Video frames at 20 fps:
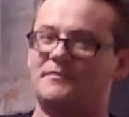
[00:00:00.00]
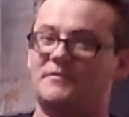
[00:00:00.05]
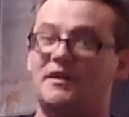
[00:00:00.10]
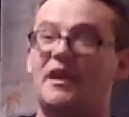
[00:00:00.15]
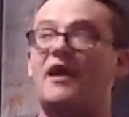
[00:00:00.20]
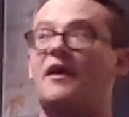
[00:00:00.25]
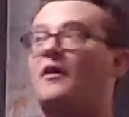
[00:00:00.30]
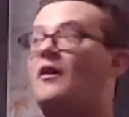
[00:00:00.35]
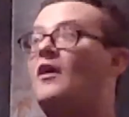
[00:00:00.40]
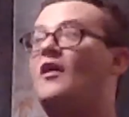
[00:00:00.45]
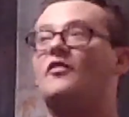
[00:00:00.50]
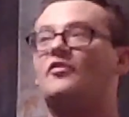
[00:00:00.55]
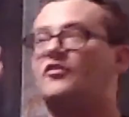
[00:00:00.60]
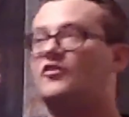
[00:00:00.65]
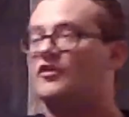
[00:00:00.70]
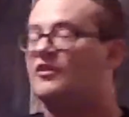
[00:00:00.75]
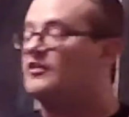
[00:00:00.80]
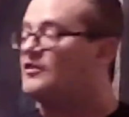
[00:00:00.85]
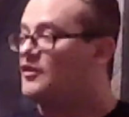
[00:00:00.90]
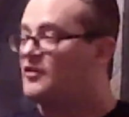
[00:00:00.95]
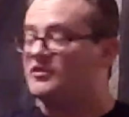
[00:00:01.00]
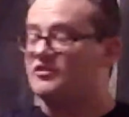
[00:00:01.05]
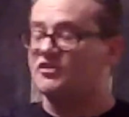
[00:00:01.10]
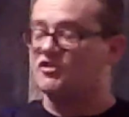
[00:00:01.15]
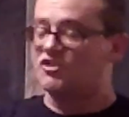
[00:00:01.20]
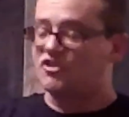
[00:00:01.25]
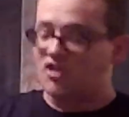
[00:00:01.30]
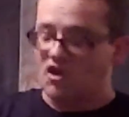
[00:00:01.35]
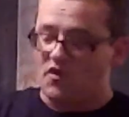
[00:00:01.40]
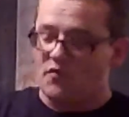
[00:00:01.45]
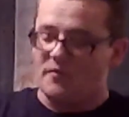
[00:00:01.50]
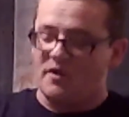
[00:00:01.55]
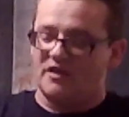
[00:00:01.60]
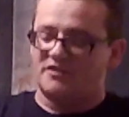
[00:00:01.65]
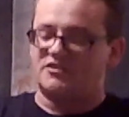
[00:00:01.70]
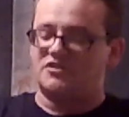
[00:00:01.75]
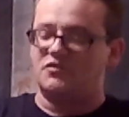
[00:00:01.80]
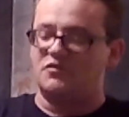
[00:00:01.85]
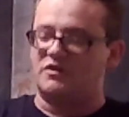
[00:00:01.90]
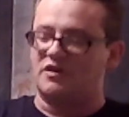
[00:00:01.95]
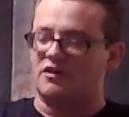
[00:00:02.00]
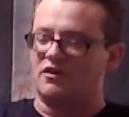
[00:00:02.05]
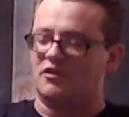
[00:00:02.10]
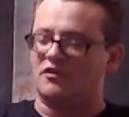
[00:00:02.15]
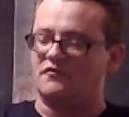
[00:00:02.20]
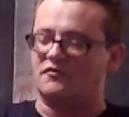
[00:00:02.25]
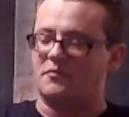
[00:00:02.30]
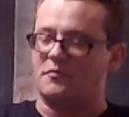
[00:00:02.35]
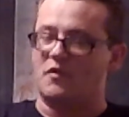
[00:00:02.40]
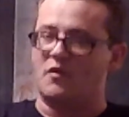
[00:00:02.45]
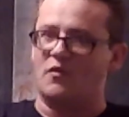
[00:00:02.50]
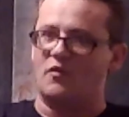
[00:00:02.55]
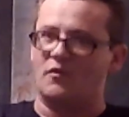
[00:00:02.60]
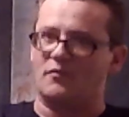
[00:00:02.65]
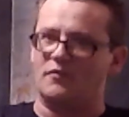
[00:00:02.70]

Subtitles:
Yeah, there's so much you can learn from horror movies.